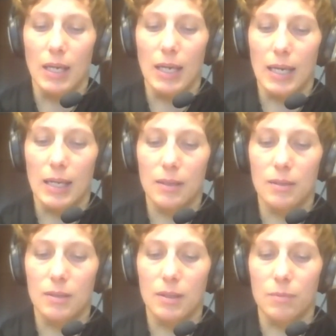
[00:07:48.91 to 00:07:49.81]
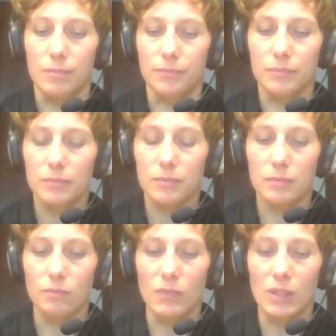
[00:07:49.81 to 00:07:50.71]
And
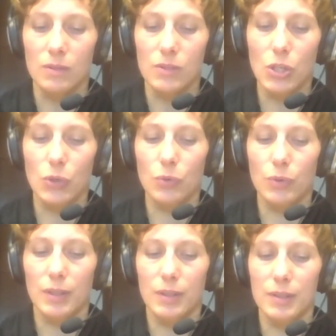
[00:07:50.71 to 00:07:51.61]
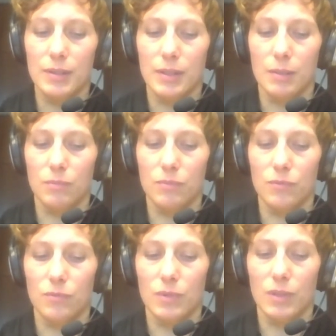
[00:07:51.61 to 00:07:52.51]
so it is
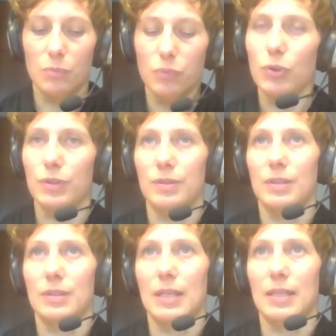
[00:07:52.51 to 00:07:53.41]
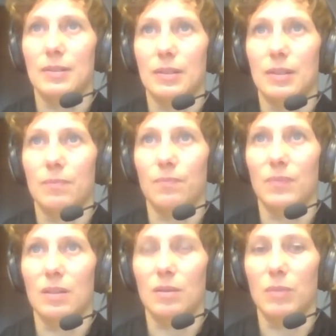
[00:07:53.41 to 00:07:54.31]
important that
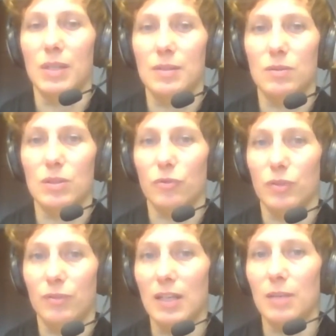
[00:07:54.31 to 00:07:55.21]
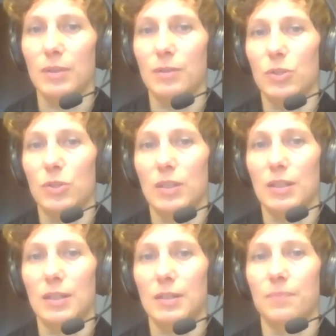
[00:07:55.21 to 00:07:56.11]
the ministries of environment, which
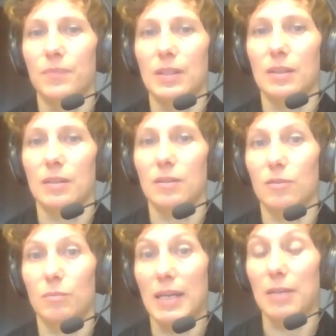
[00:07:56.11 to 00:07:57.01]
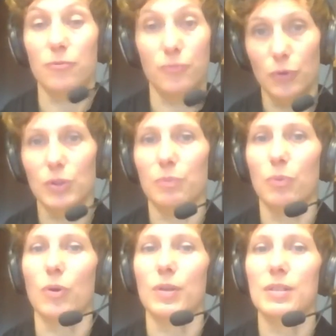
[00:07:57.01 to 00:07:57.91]
are the main focal
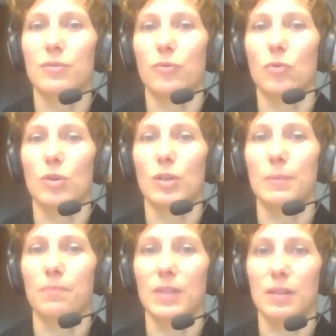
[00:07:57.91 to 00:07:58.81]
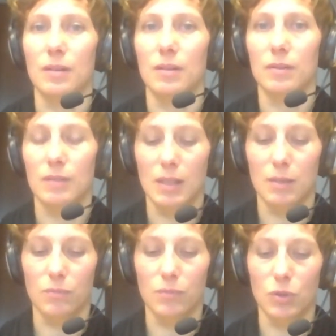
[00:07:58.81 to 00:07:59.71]
points for the
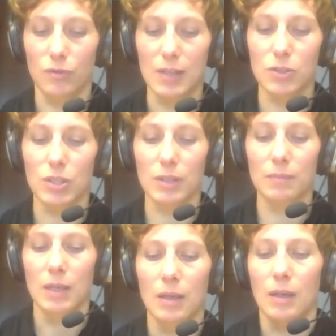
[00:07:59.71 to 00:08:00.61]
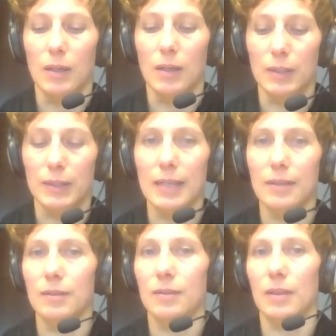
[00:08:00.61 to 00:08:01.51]
convention, are
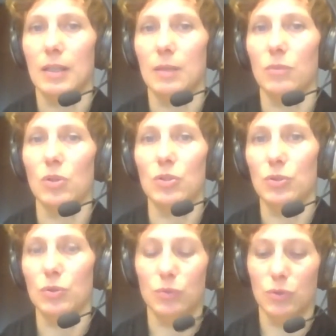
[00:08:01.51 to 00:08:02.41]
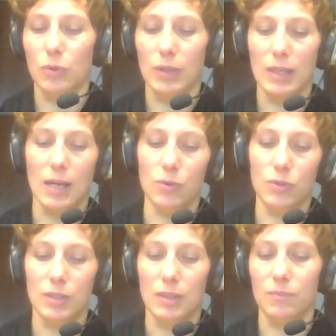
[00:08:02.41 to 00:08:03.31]
then also going out
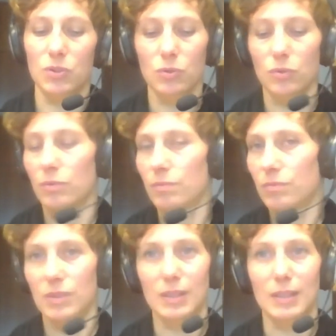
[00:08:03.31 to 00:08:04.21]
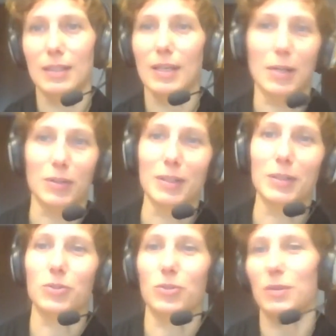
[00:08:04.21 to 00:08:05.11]
to the
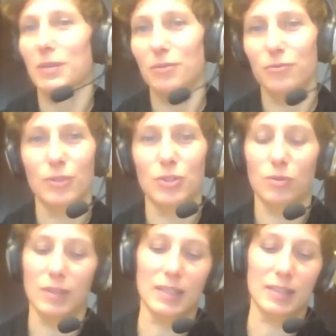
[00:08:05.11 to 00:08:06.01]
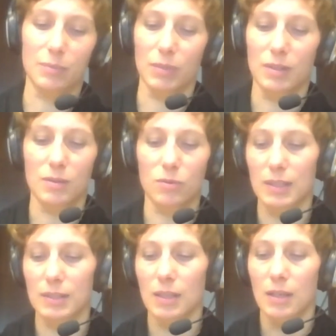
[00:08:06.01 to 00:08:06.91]
agricultural, fisheries
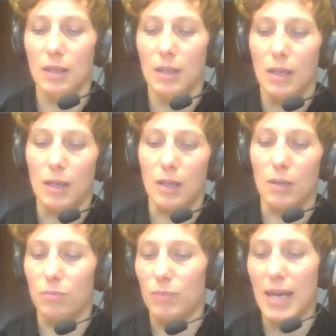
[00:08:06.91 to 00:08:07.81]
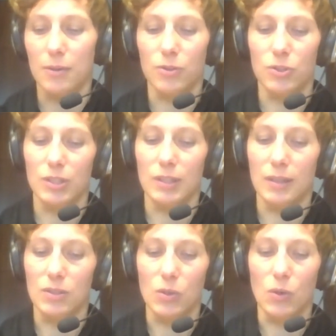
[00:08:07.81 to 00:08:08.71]
ministries, energy,
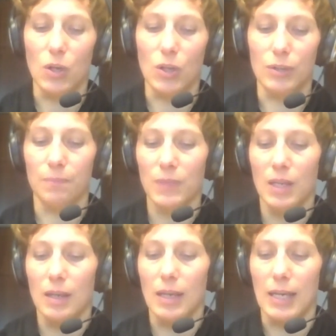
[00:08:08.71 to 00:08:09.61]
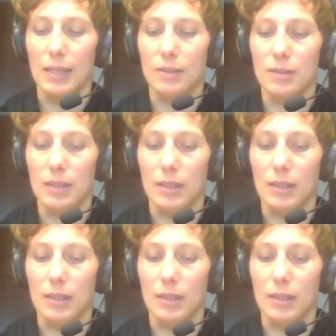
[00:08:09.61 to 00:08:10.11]
and so on, and